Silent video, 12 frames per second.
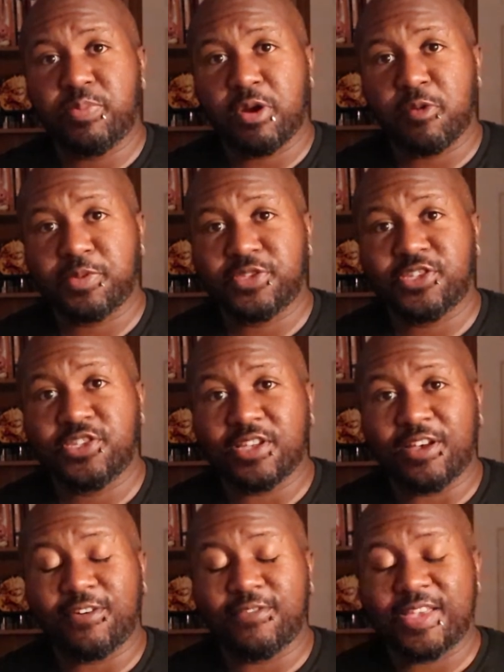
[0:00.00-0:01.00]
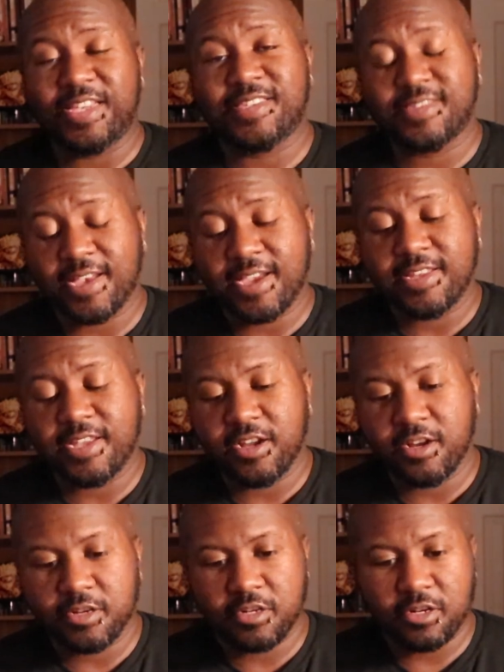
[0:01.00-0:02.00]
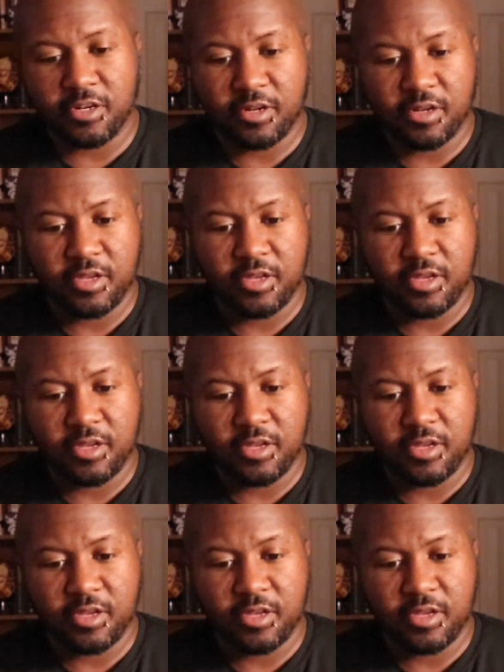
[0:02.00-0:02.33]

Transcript: purposes of a side character: